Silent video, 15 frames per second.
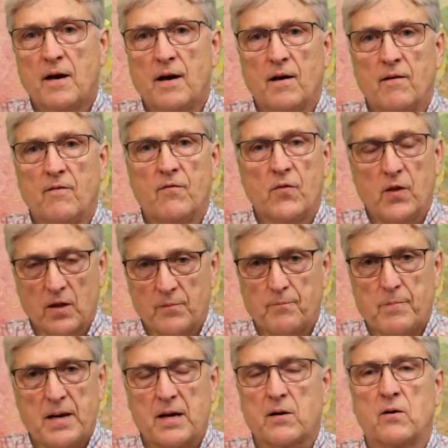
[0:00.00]
of the
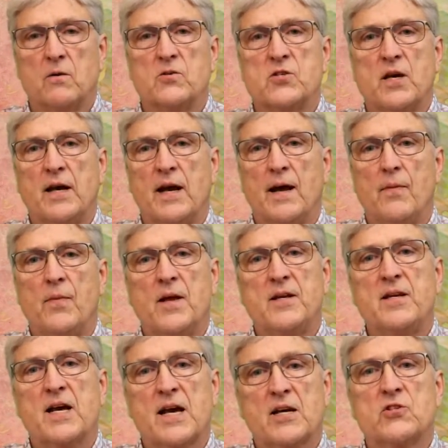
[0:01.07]
petals and the
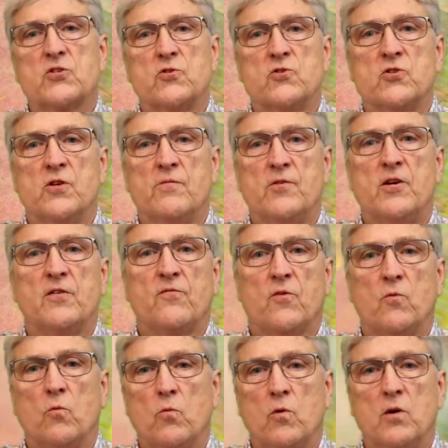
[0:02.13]
textures of the
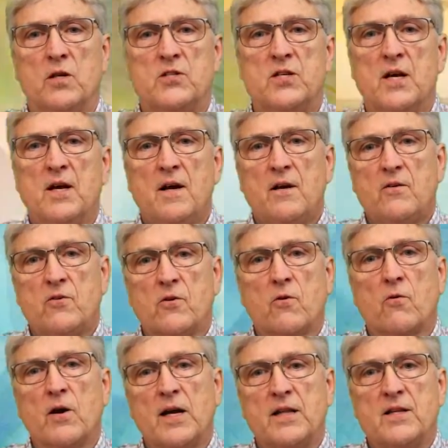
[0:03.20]
different woods to
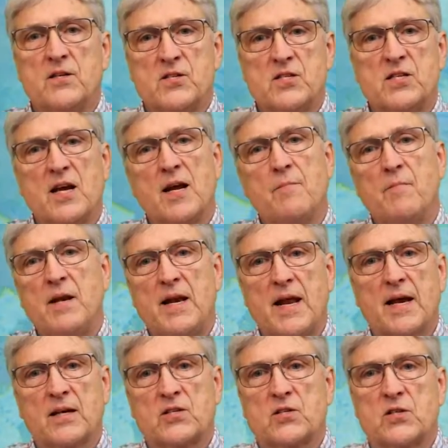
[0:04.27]
create the same
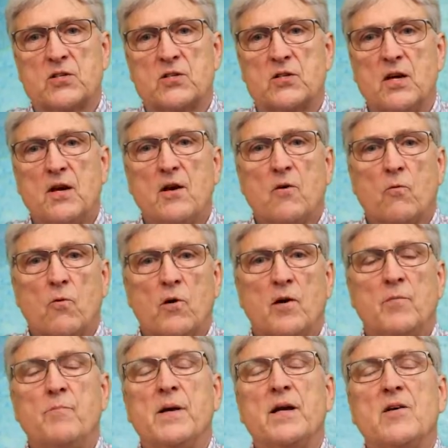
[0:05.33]
nexus where
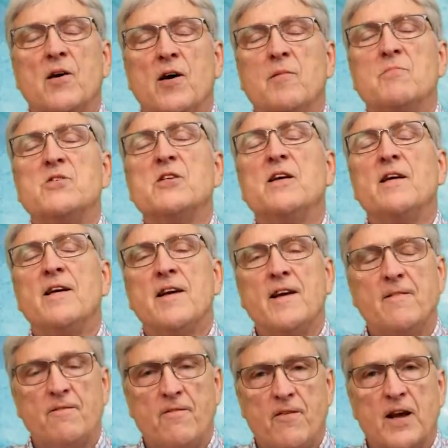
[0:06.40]
it becomes
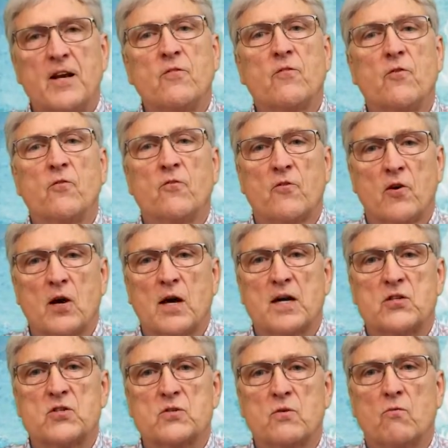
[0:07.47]
eventful for
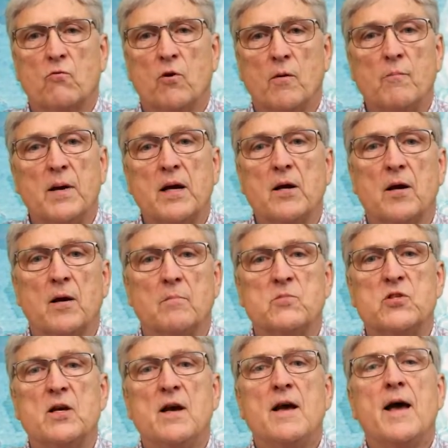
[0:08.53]
us, where it
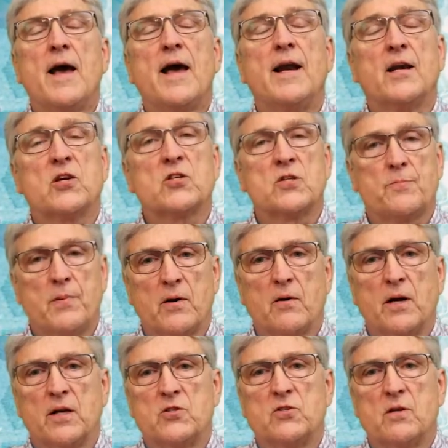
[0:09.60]
becomes an
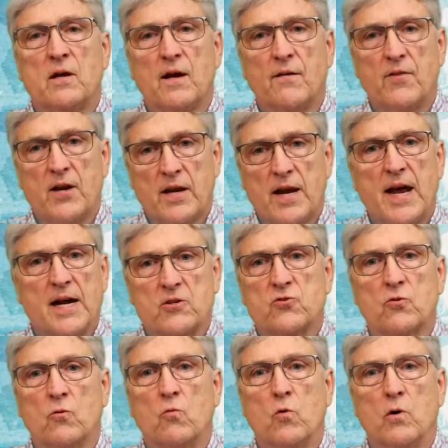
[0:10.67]
experience of the
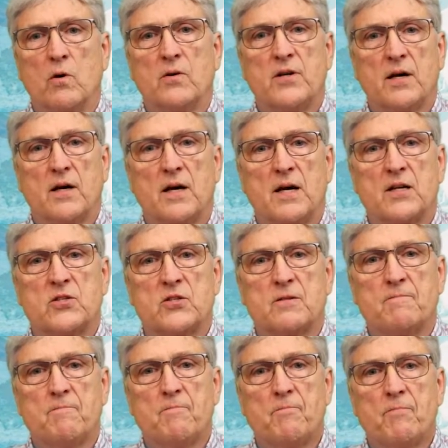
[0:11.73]
natural world to us.
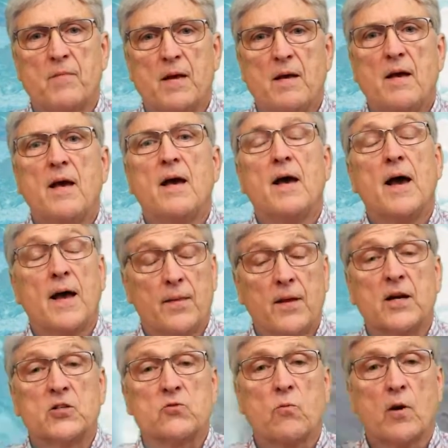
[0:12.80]
And
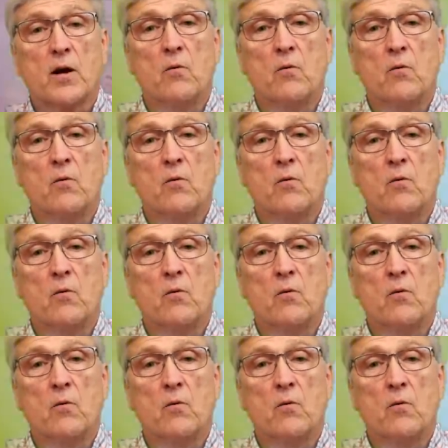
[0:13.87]
that's what